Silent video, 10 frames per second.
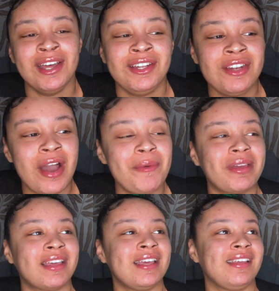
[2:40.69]
No,
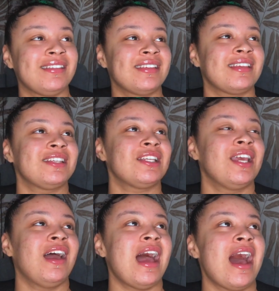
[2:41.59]
because
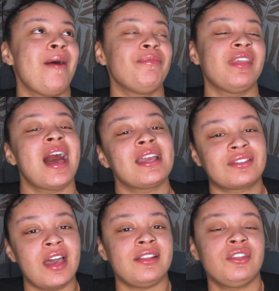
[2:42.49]
I'm like
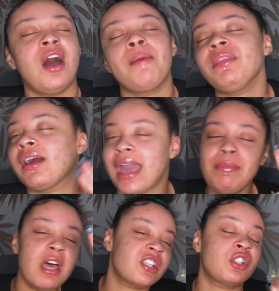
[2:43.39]
sweating. No, I'm not. Okay, I'm
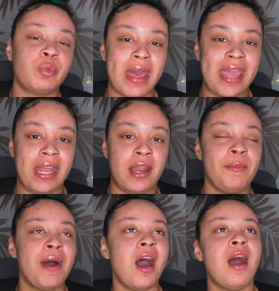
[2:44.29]
not sweating.
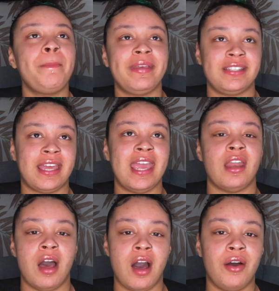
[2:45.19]
My armpits are getting
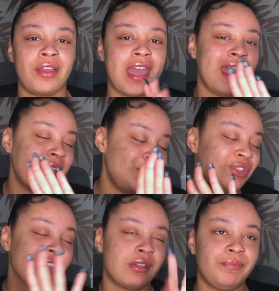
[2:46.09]
hot. Okay, let me
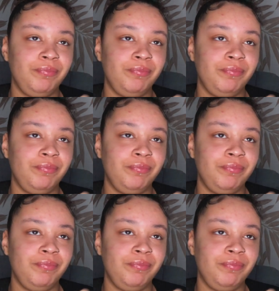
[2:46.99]
just.